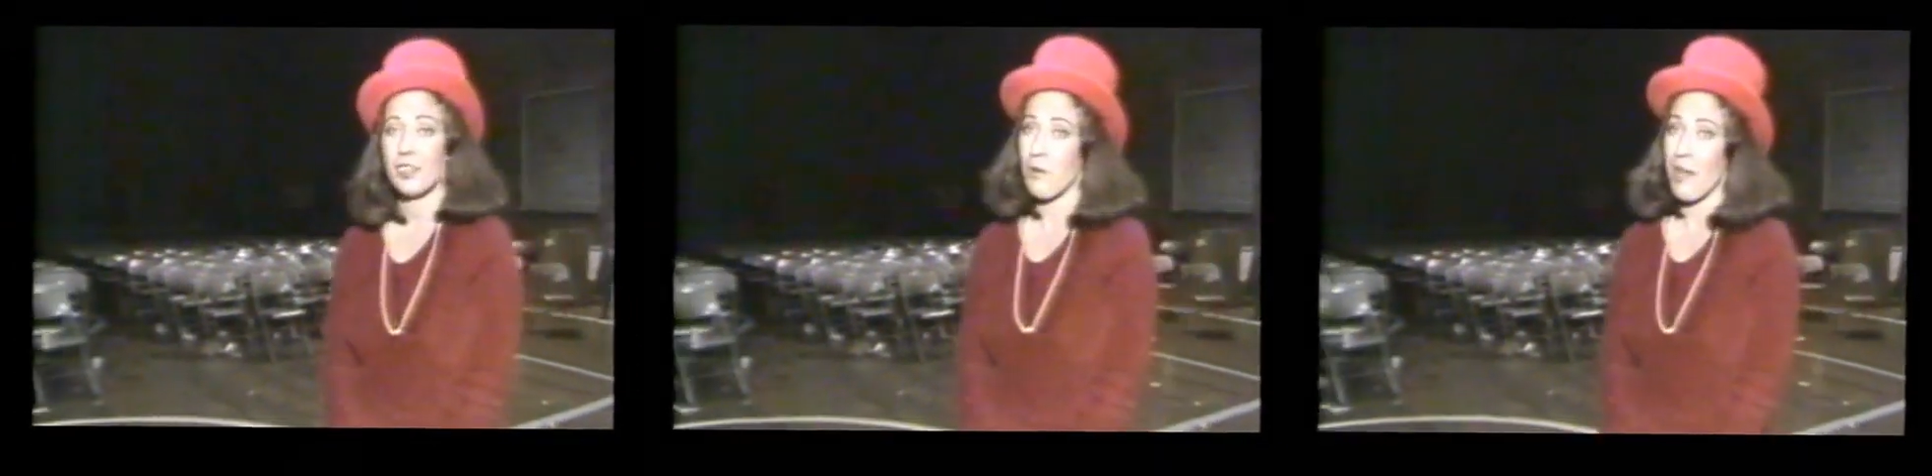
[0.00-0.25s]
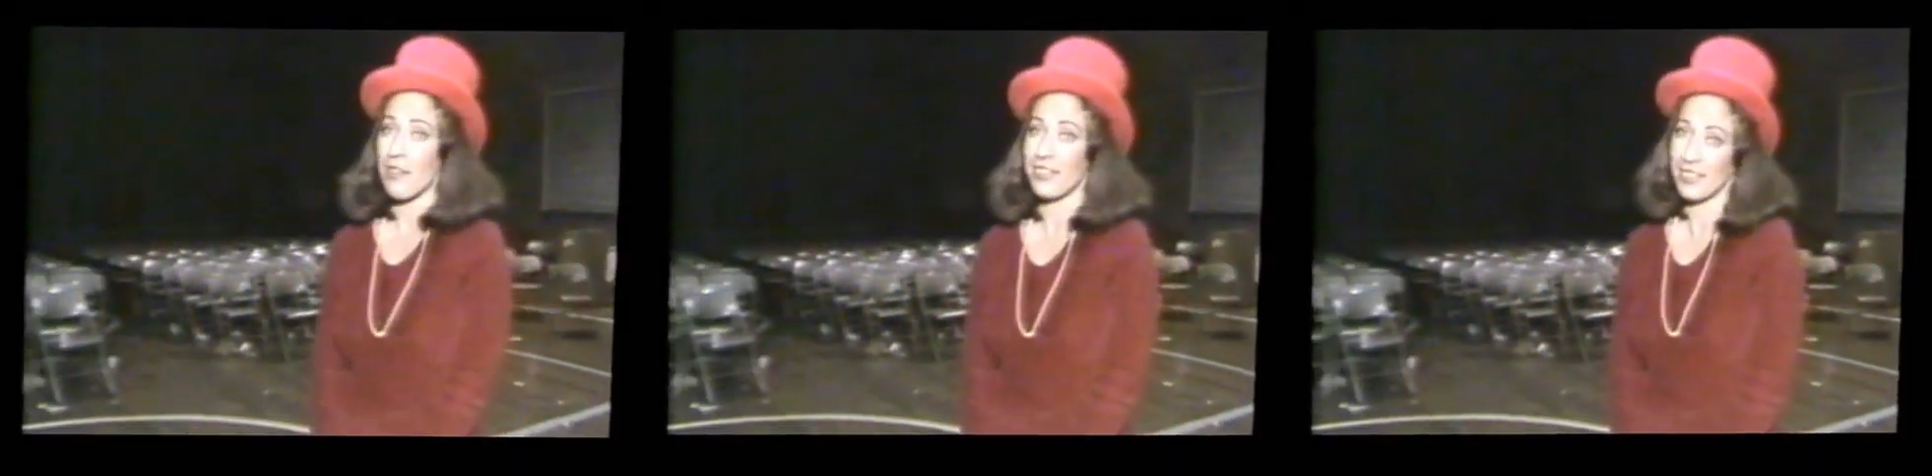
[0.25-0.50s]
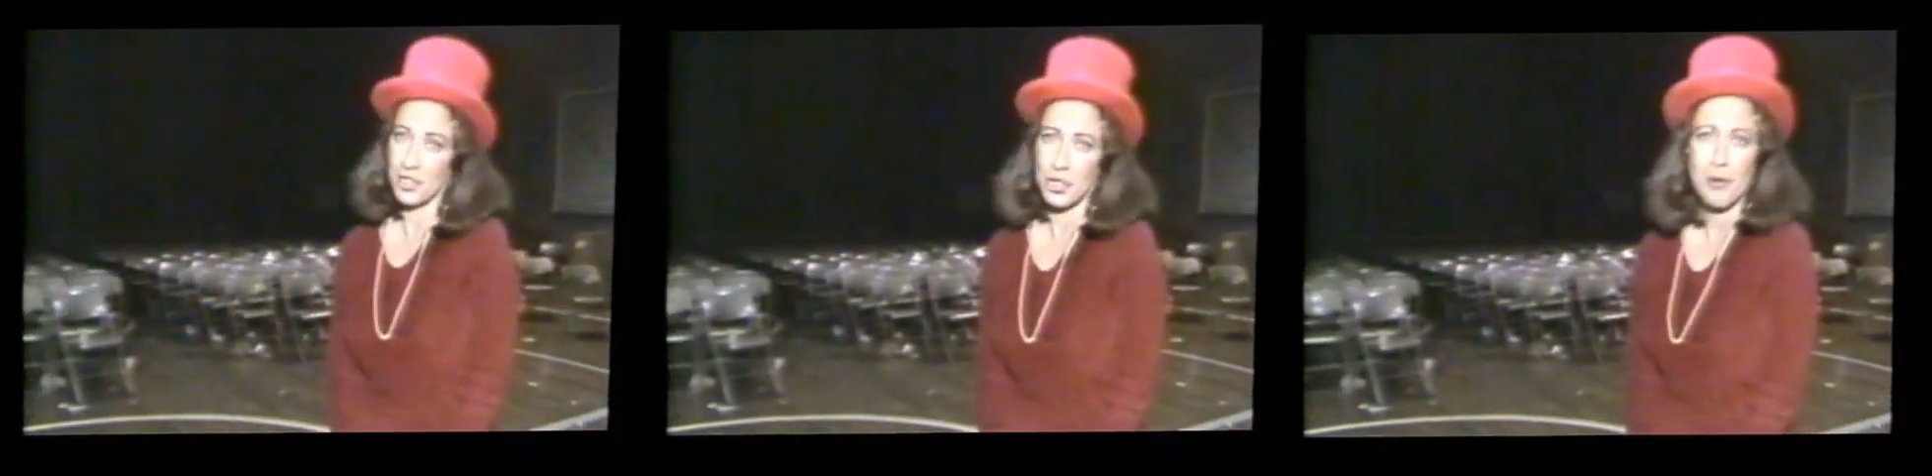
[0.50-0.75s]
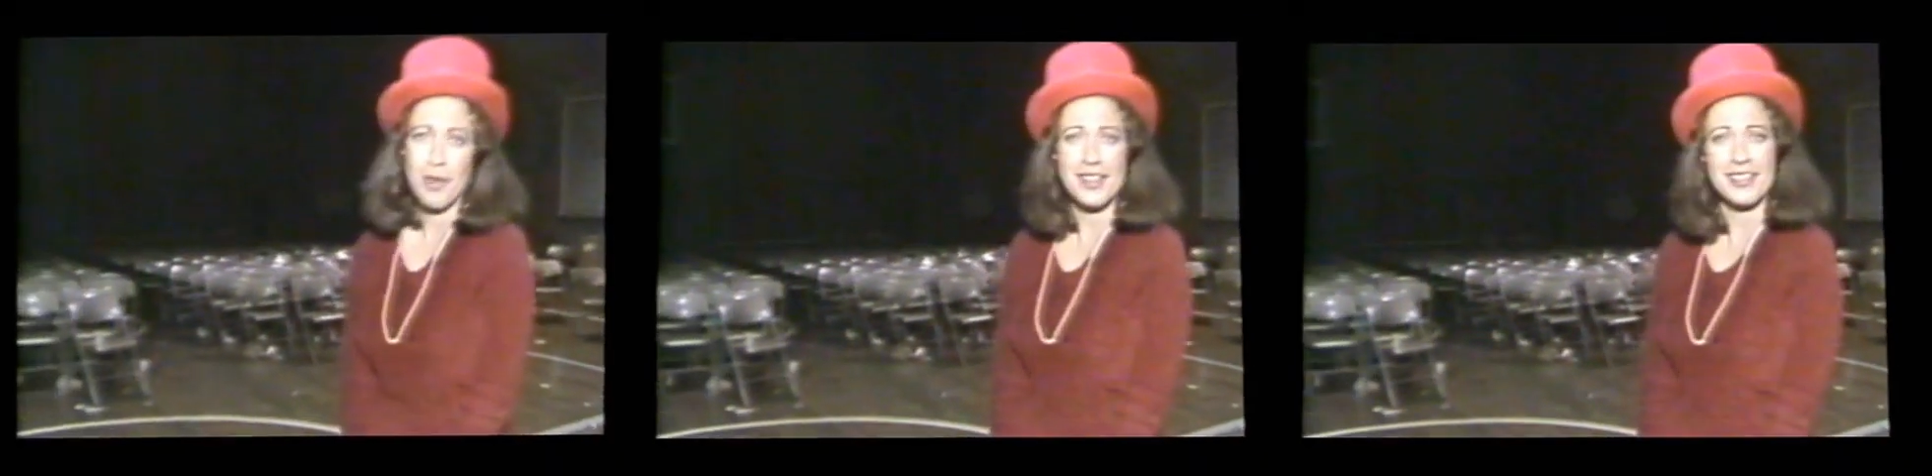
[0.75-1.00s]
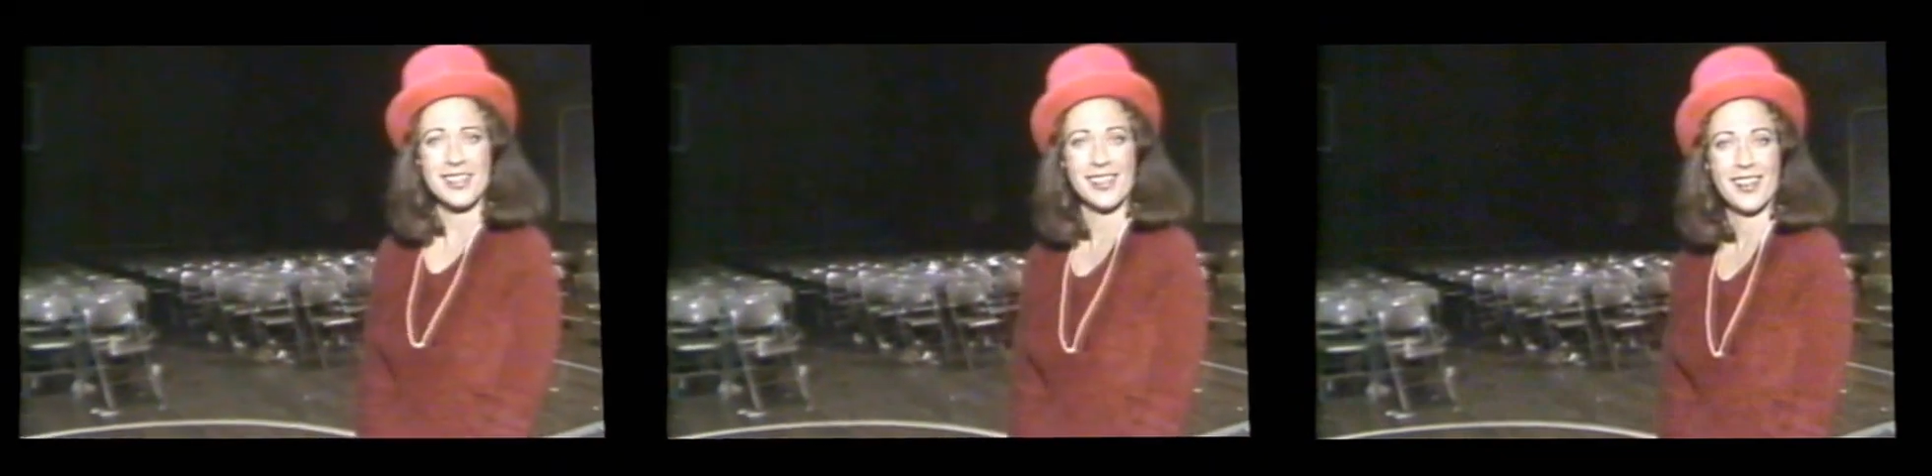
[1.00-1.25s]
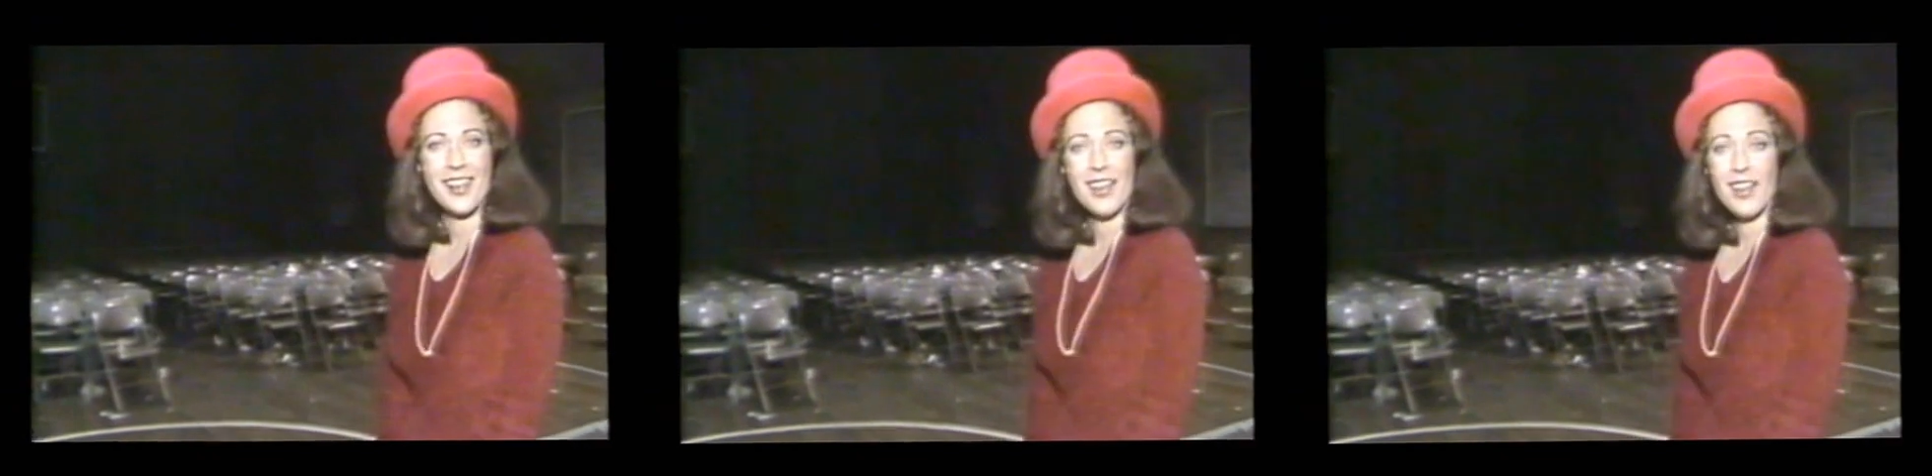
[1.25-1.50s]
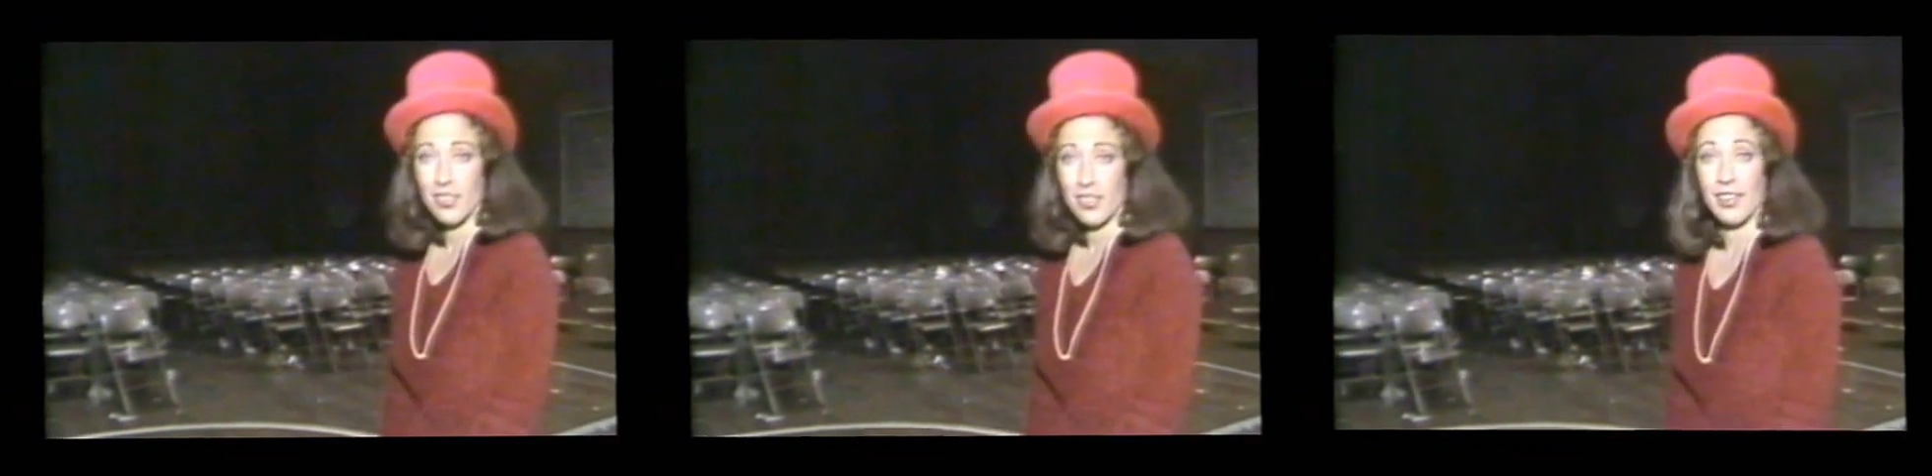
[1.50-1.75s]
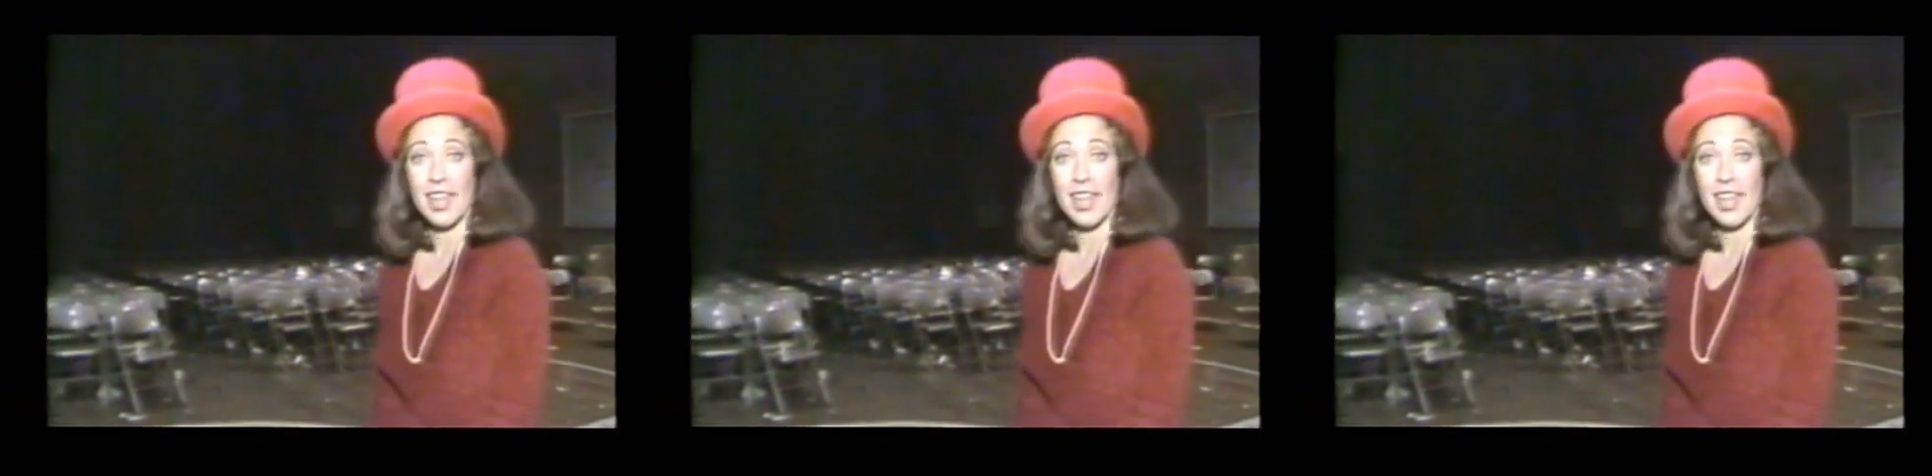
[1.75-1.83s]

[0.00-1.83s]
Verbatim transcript: Well, you guessed it, The